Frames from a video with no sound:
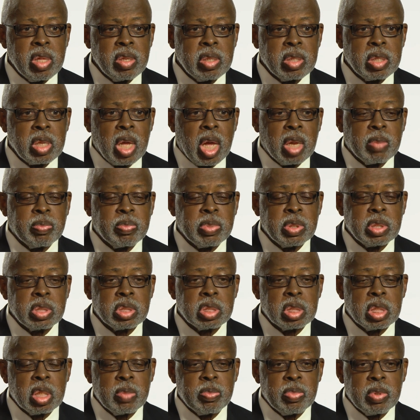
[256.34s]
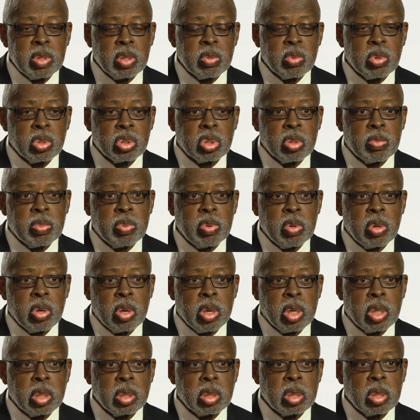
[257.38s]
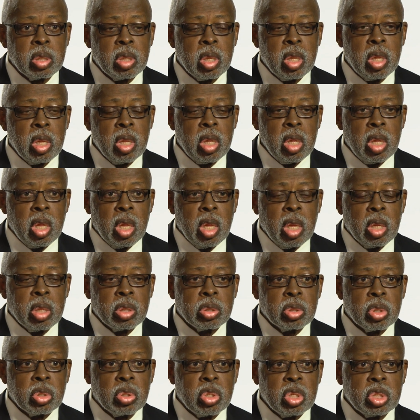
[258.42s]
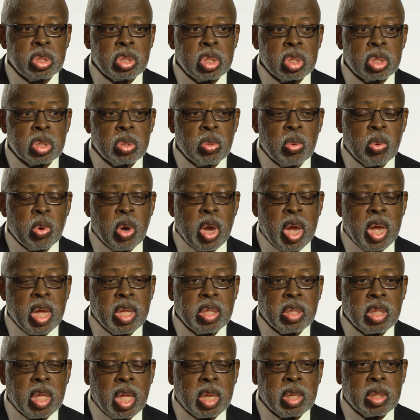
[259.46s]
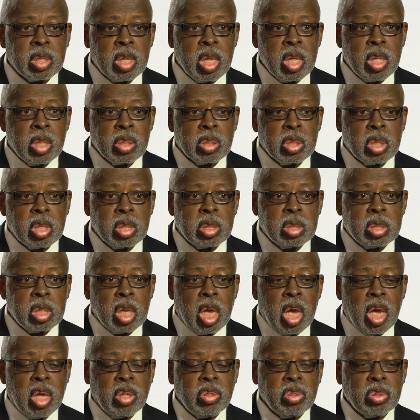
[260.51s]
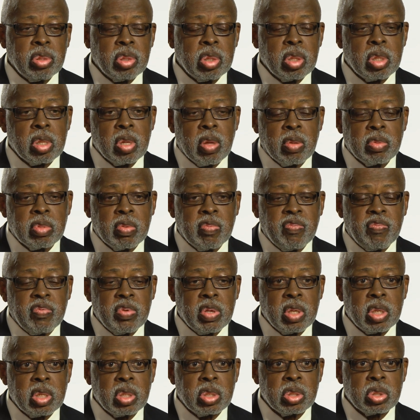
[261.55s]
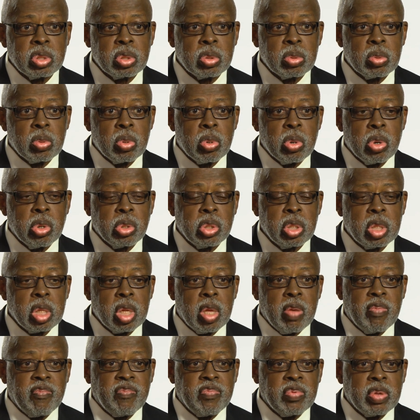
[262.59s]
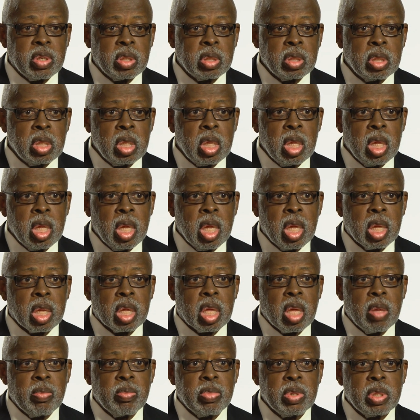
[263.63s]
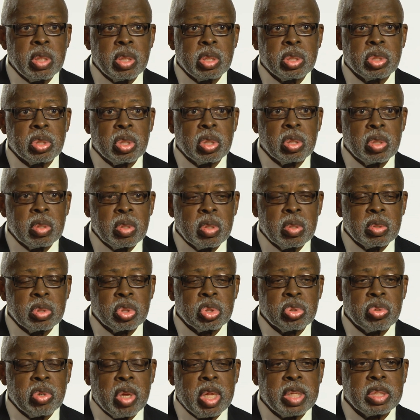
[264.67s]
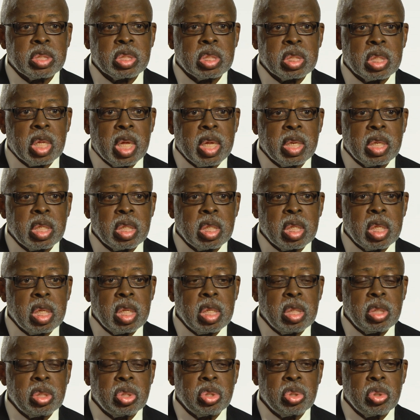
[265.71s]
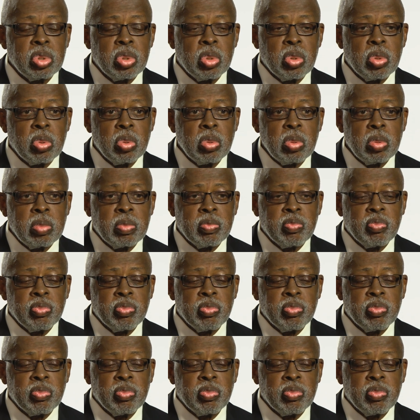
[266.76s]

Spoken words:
not be sleeping with the parent. So this is the way that the death of the fetus or the infant can be translated into